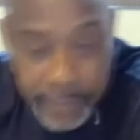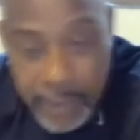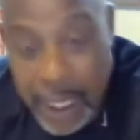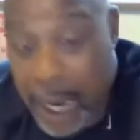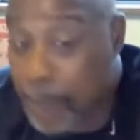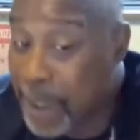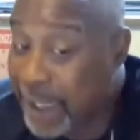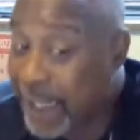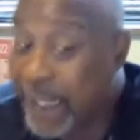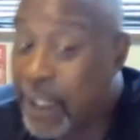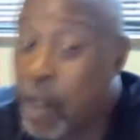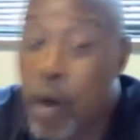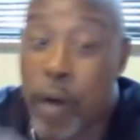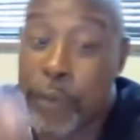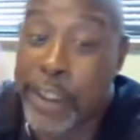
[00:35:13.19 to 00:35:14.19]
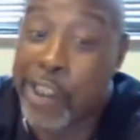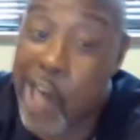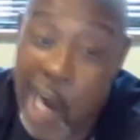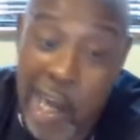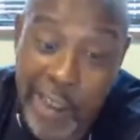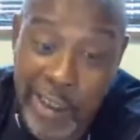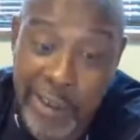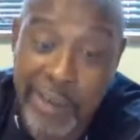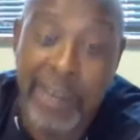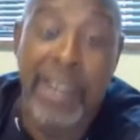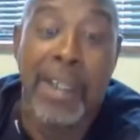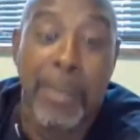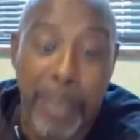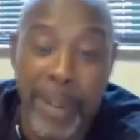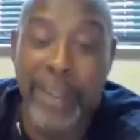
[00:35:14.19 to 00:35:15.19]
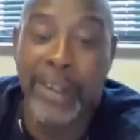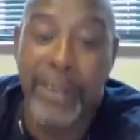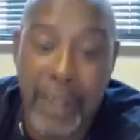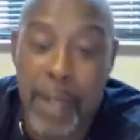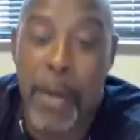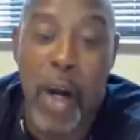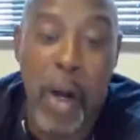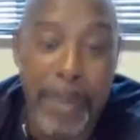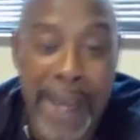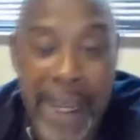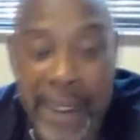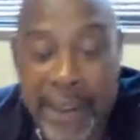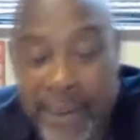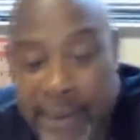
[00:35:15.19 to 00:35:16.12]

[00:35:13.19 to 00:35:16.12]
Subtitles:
I'm gonna get it going regardless. But come on, man.